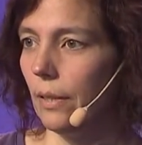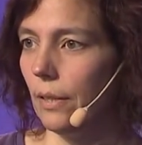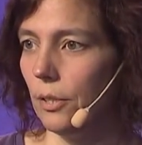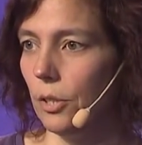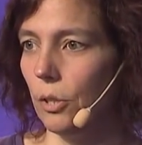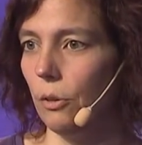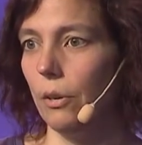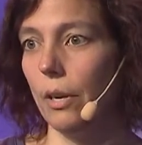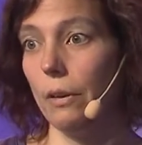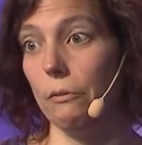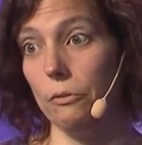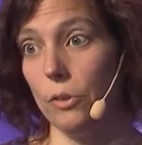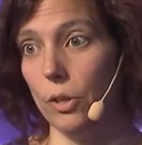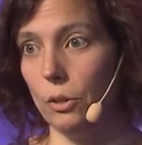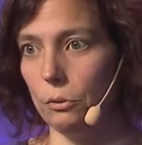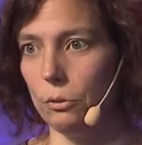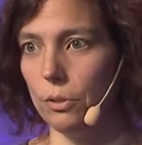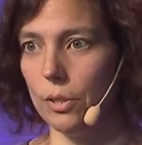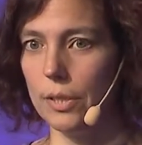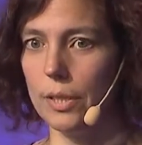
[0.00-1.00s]
So you have no
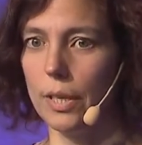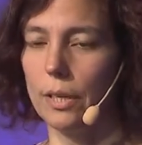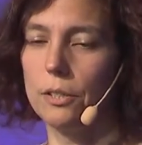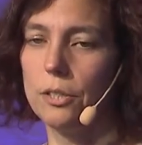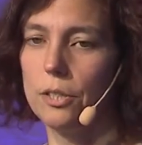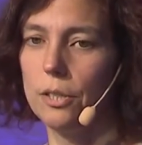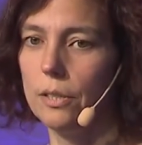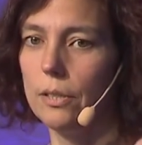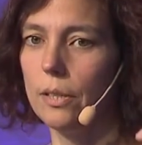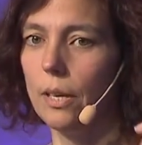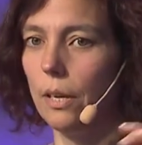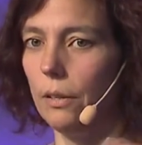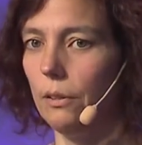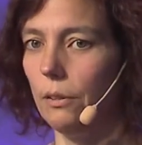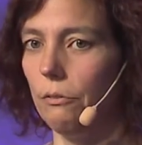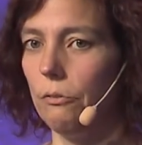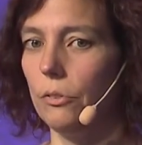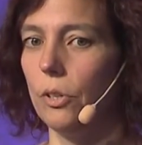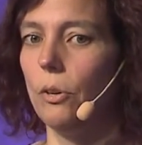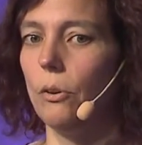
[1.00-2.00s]
transactions and you
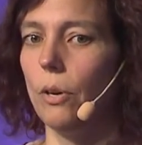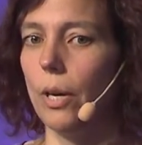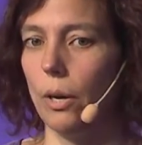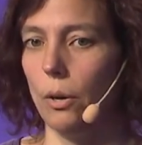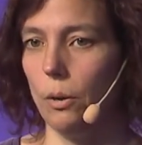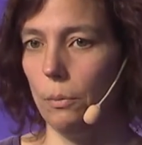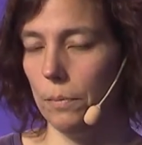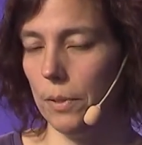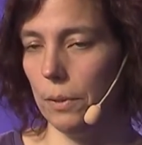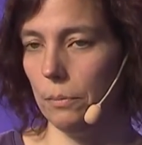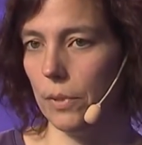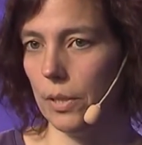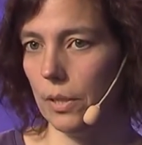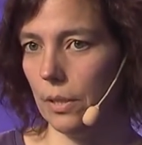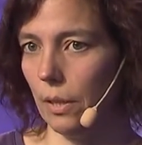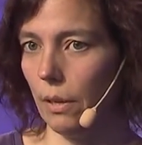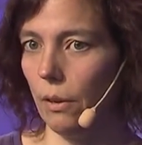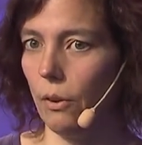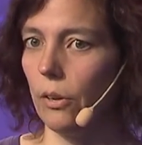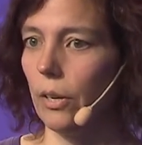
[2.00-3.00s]
have no
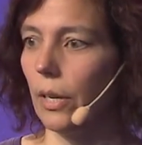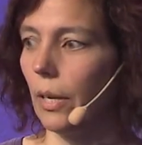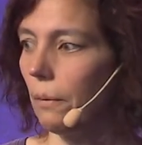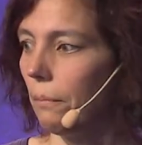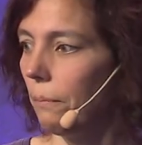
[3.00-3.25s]
optimistic locking.